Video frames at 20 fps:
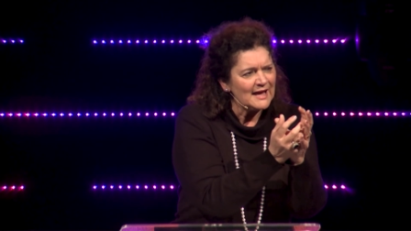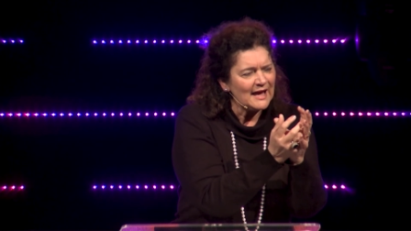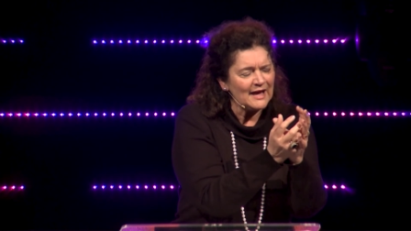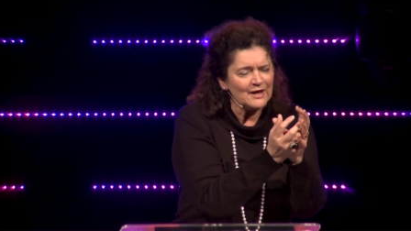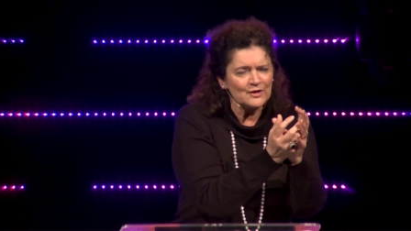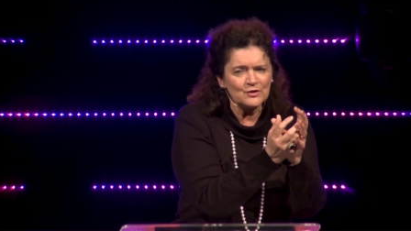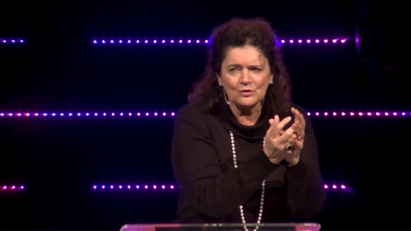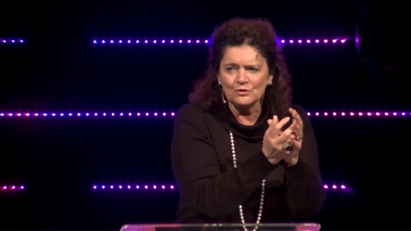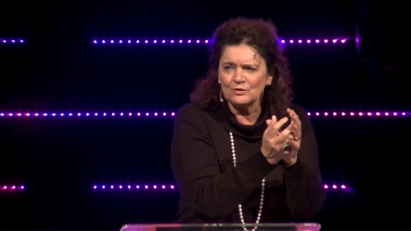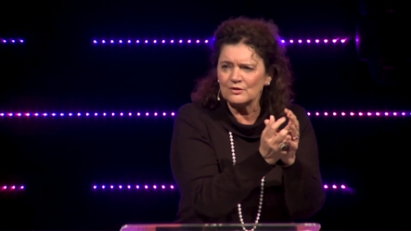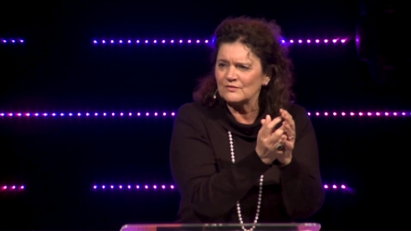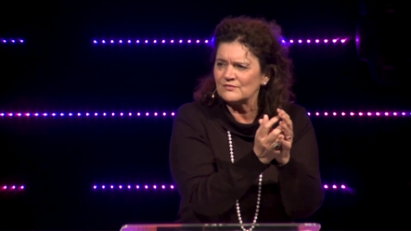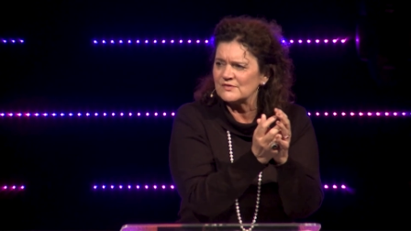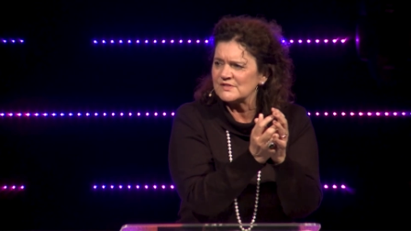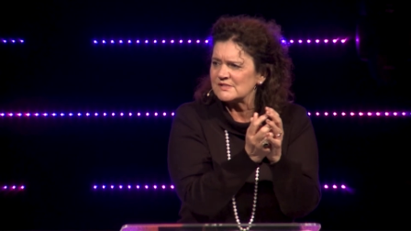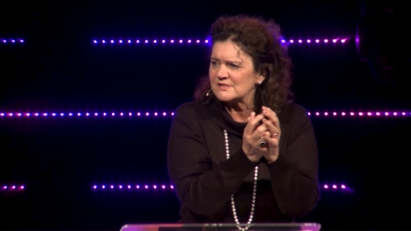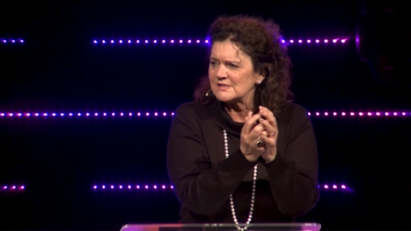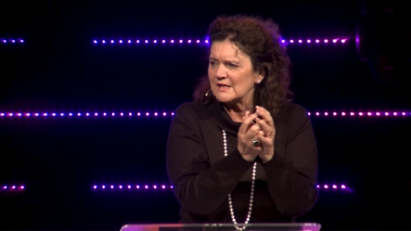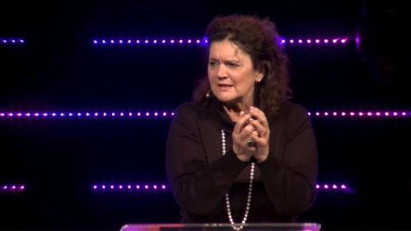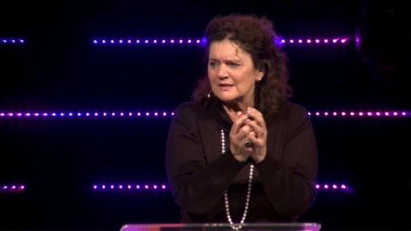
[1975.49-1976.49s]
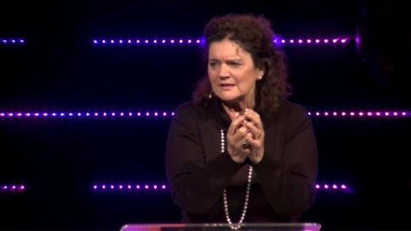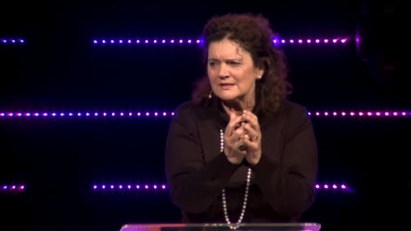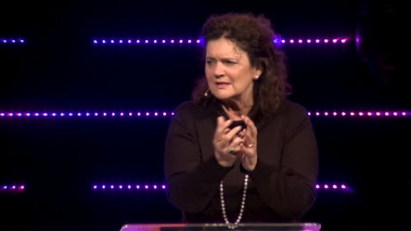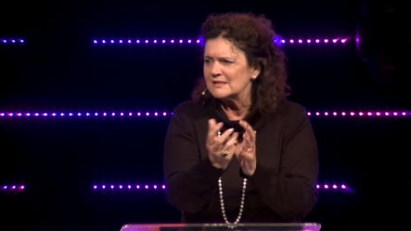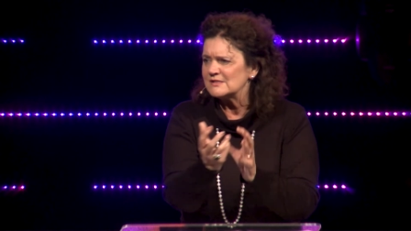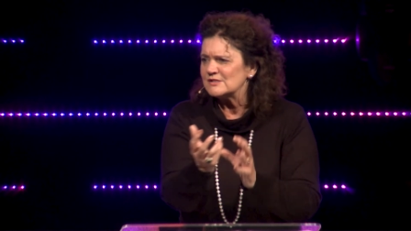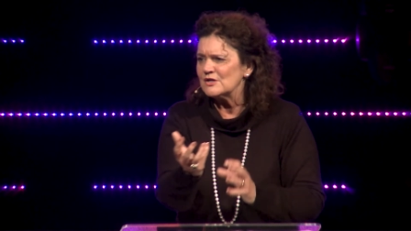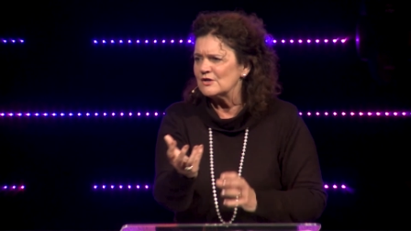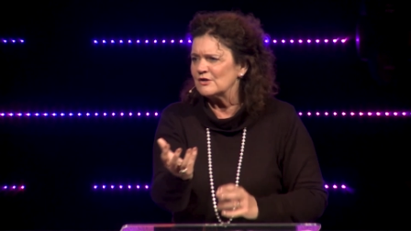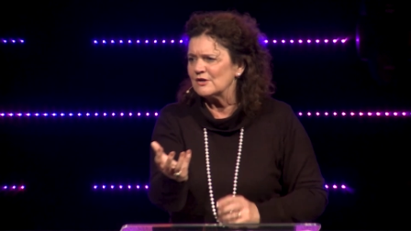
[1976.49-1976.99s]
and all of a sudden
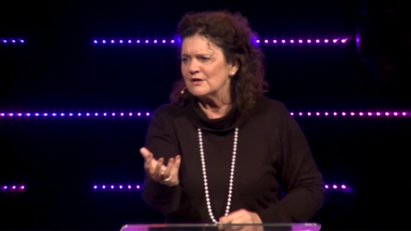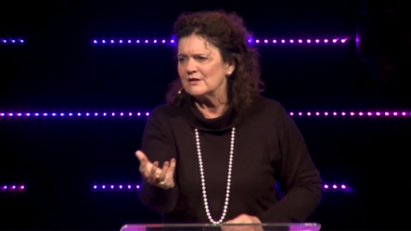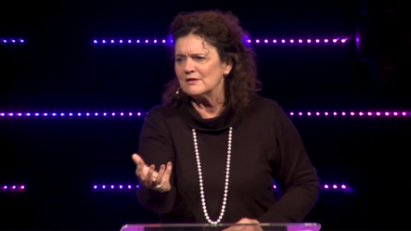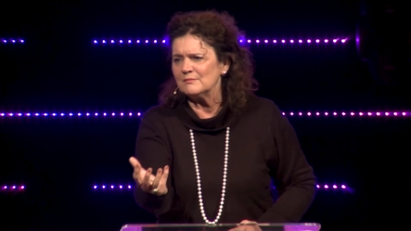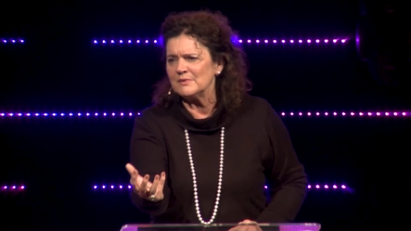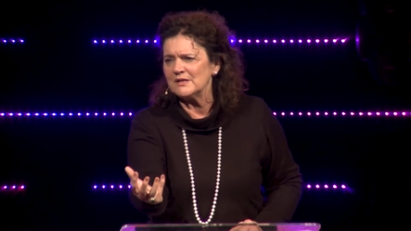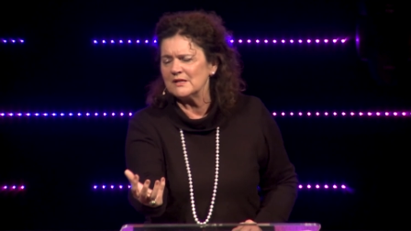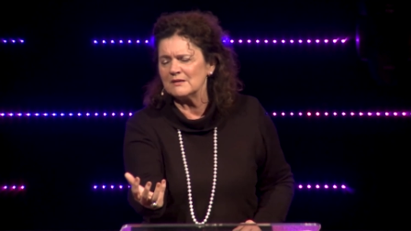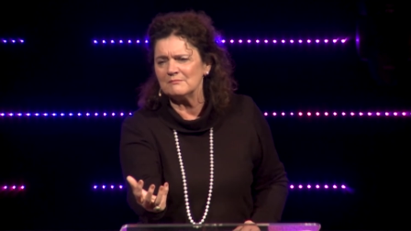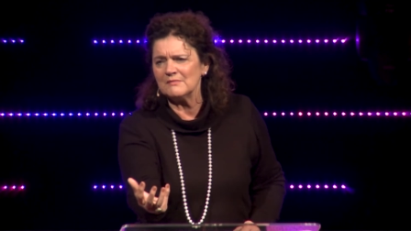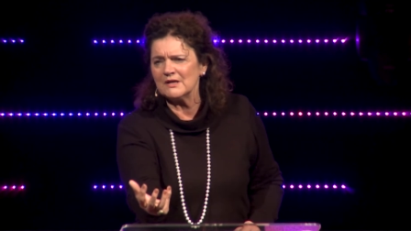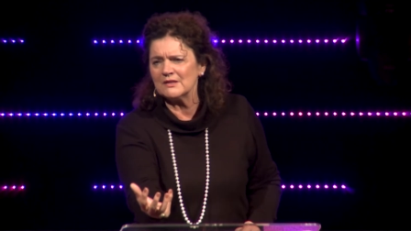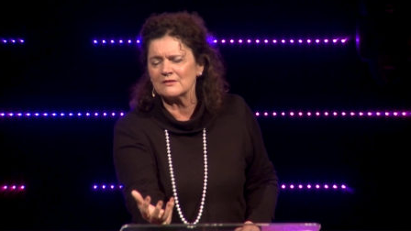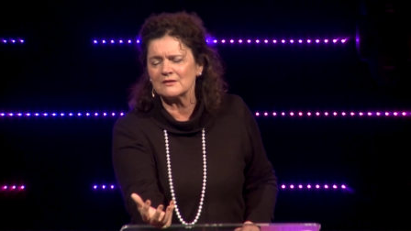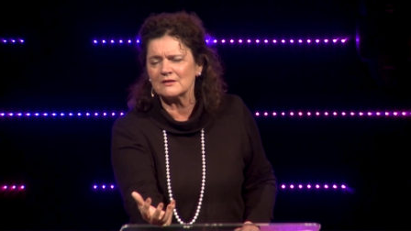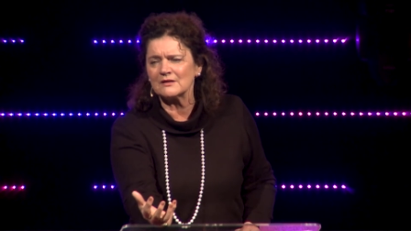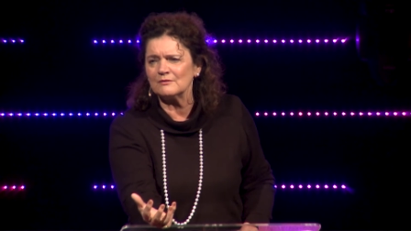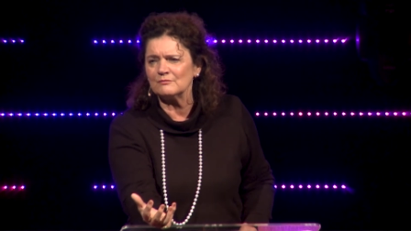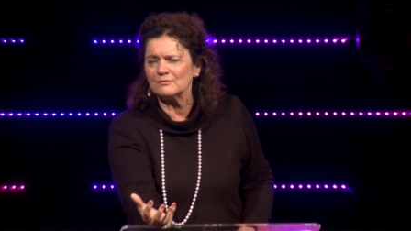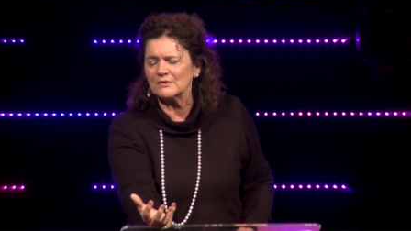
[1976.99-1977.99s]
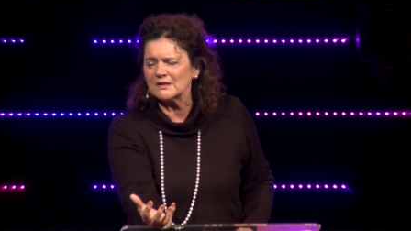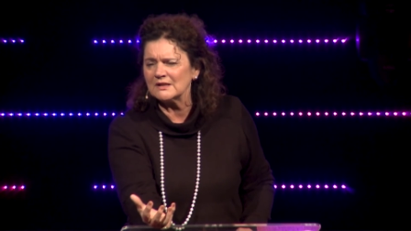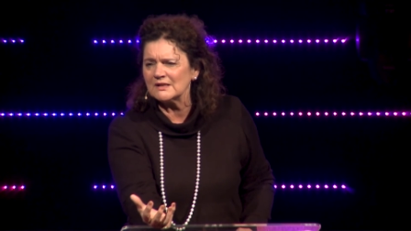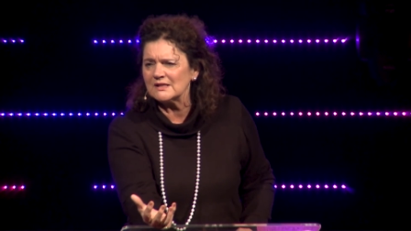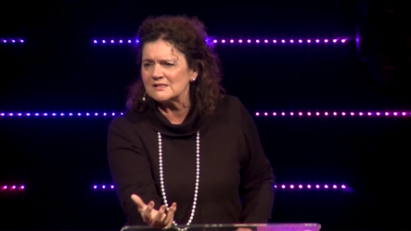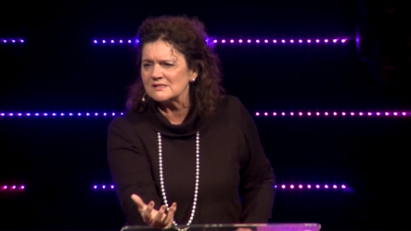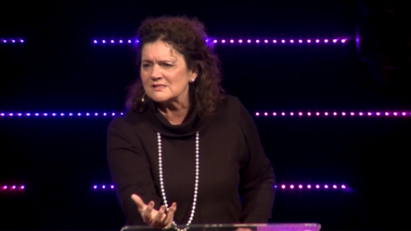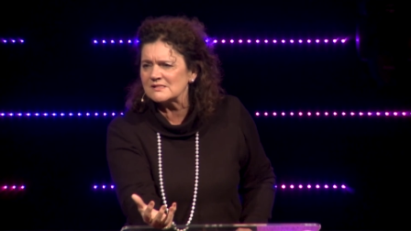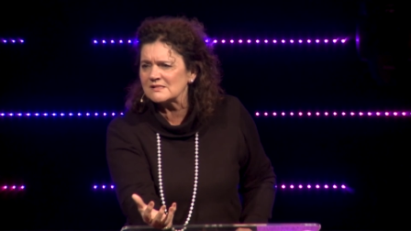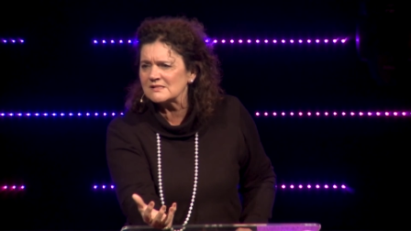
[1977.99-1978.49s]
there's not going to be a monthly
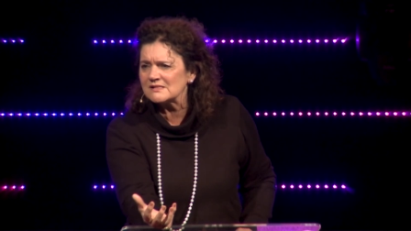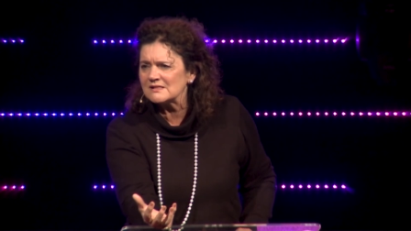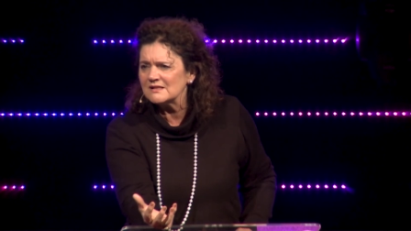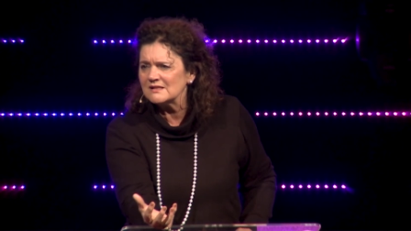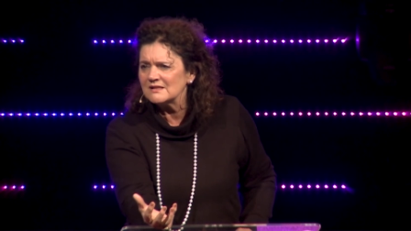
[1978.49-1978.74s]
release.